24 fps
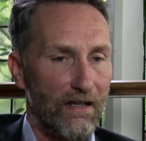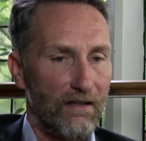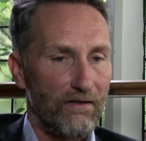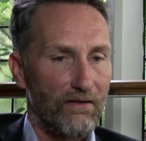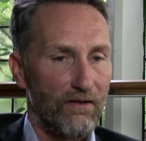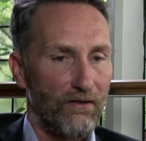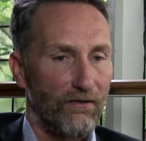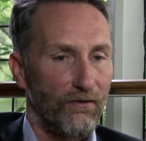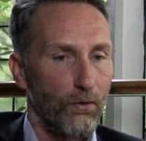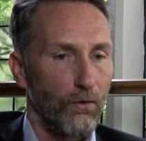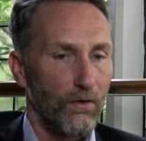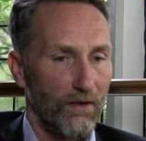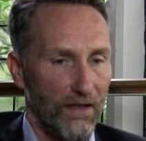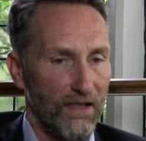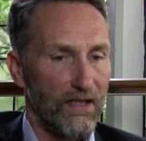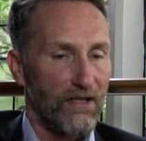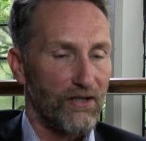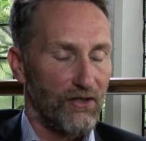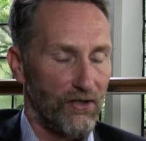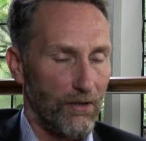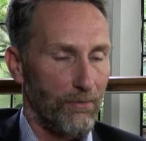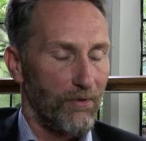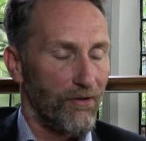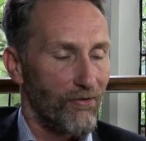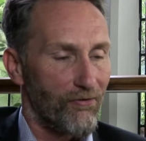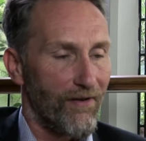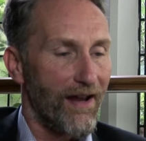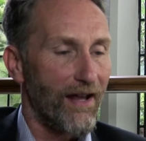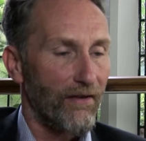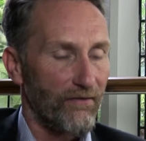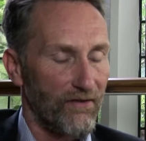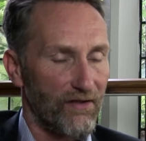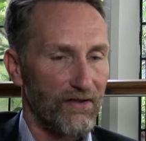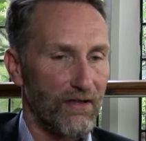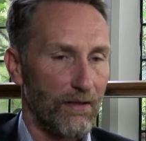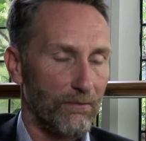thought leadership
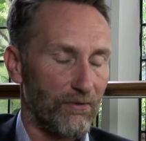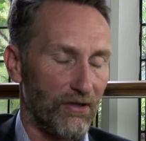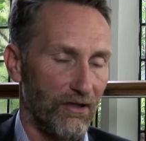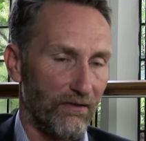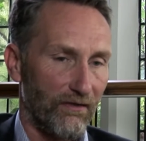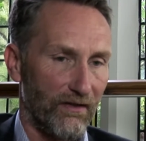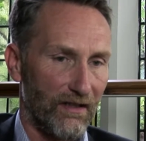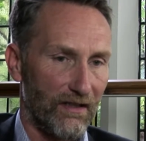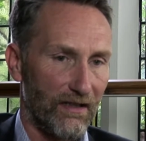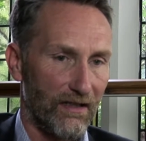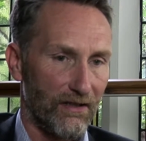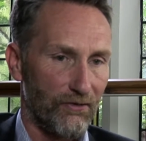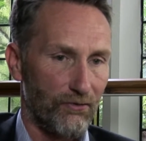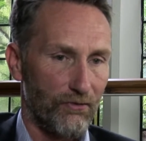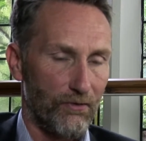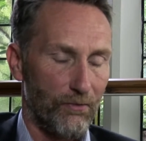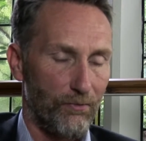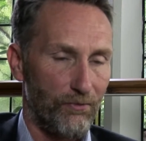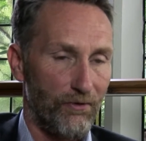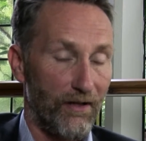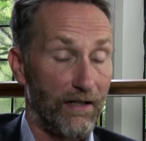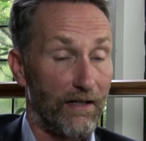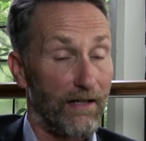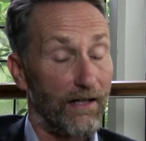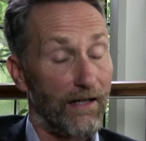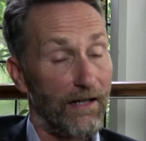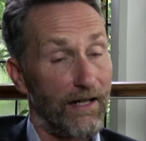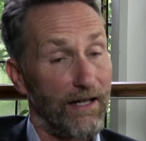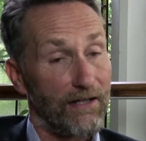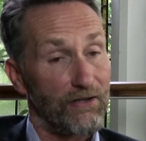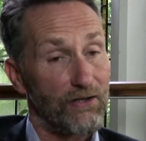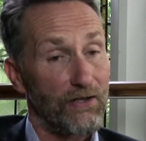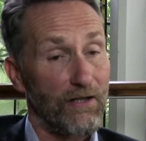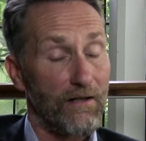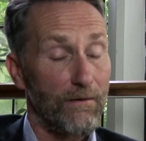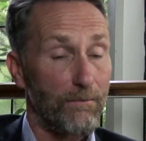around the subject for industrial print. And
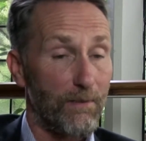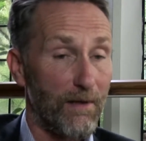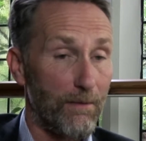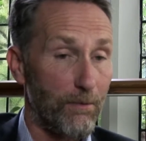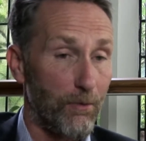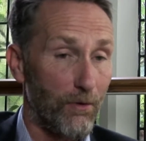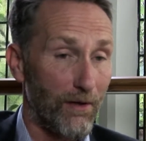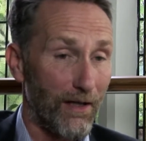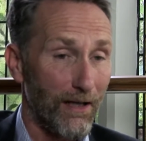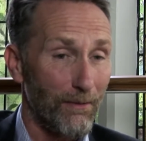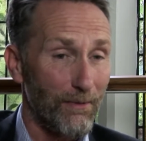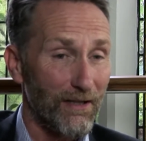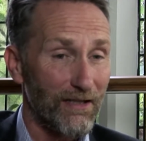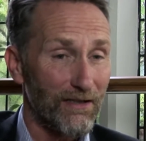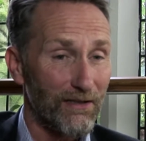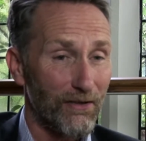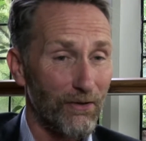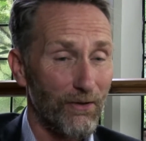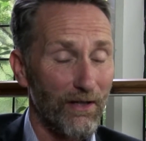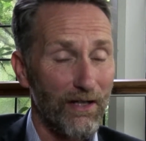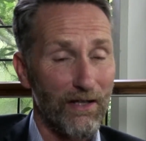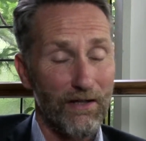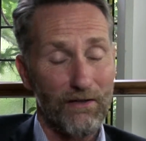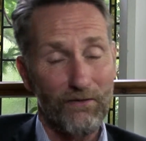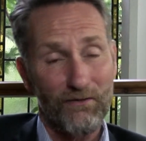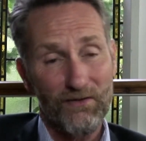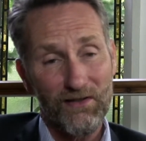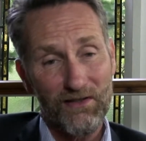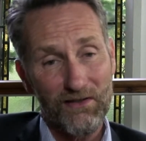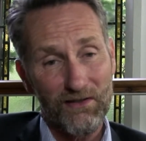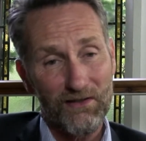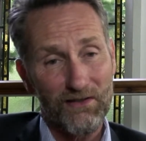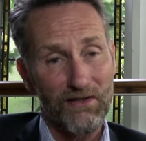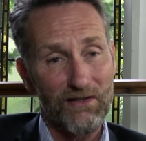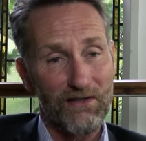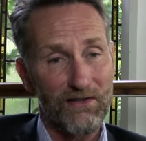actually the people coming to it, the
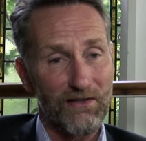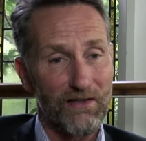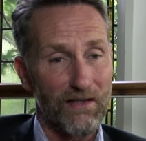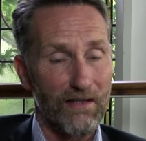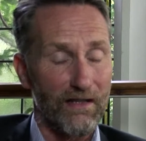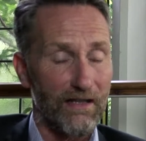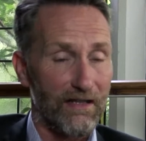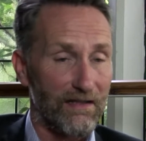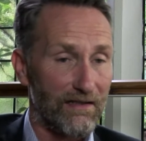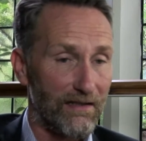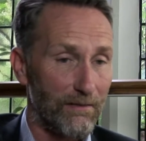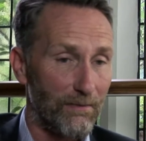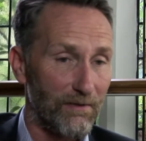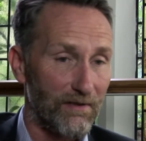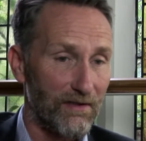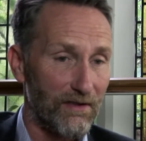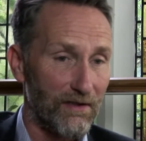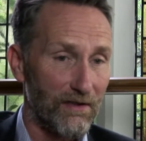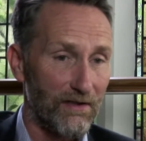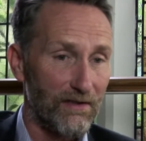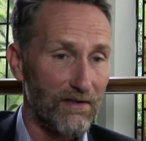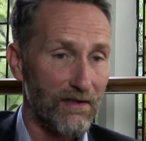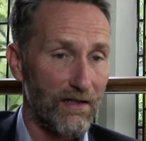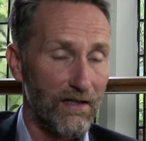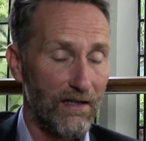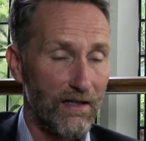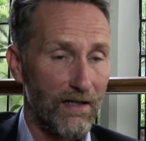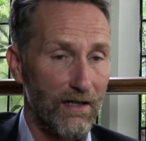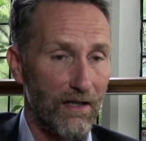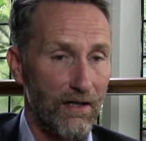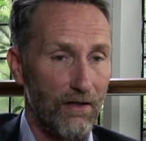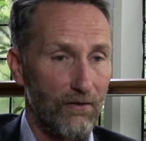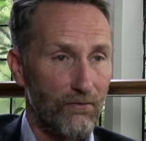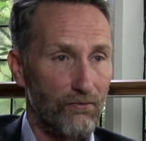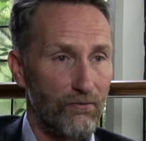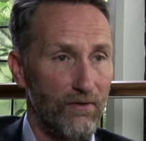visitors and the exhibitors,
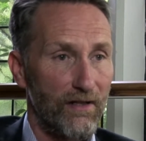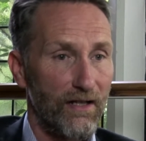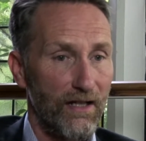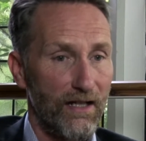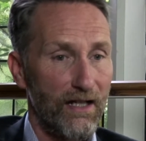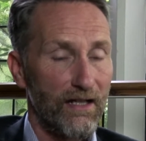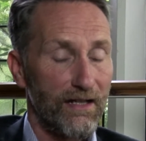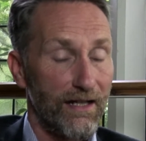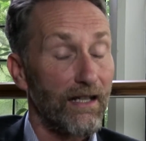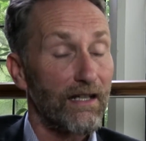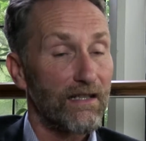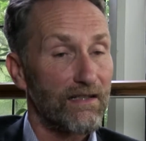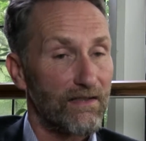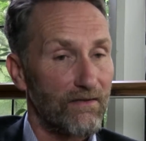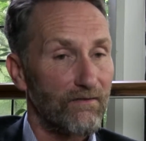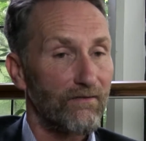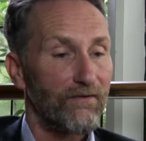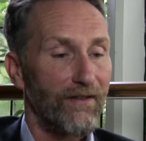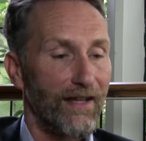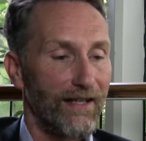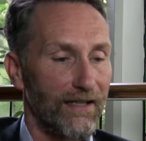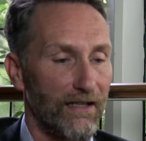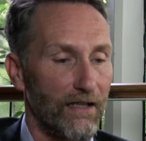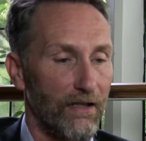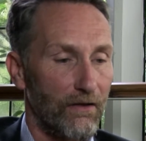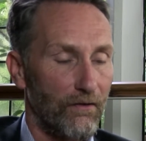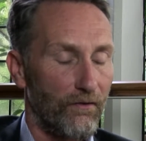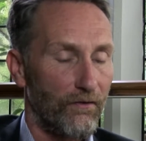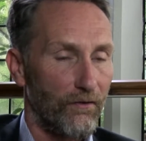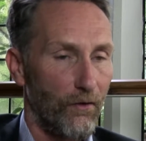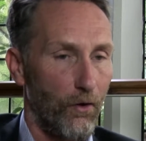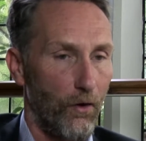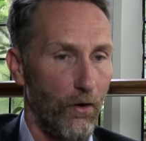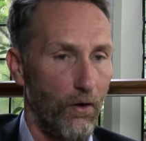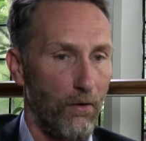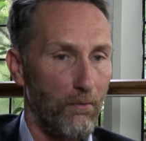really are getting some value
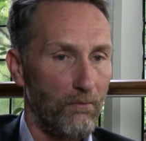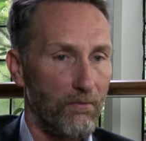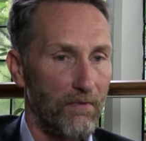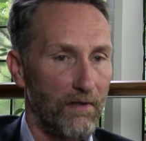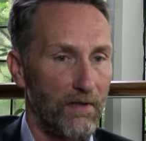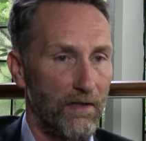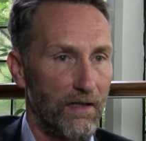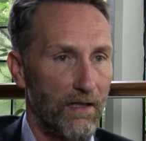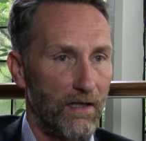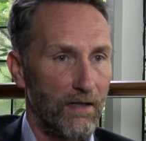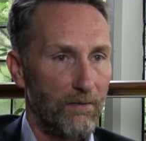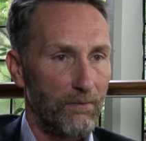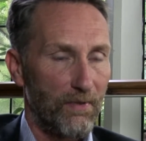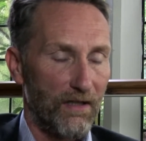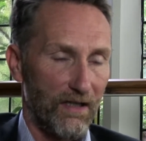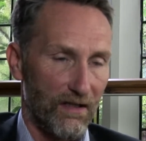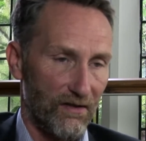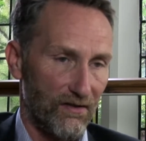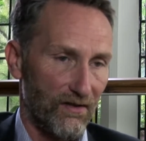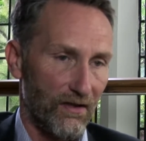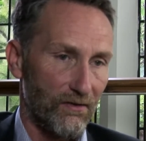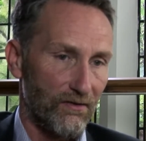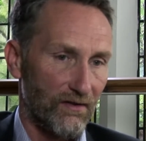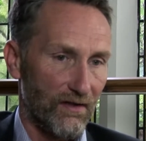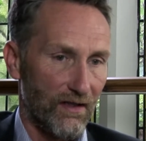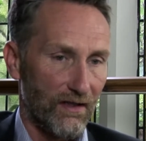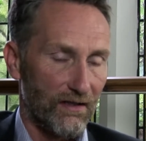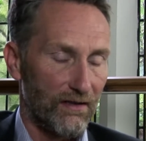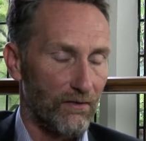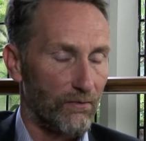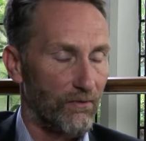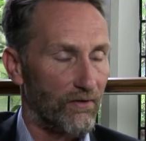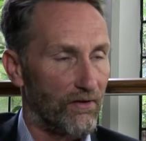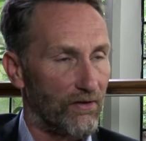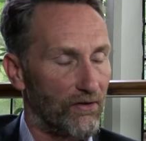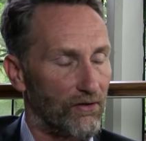from being
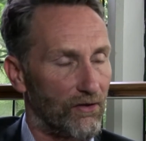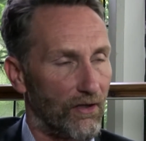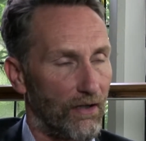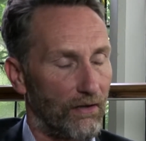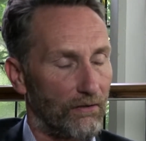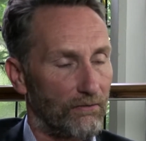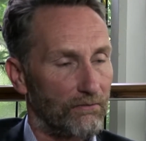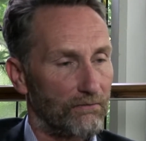associated with the show.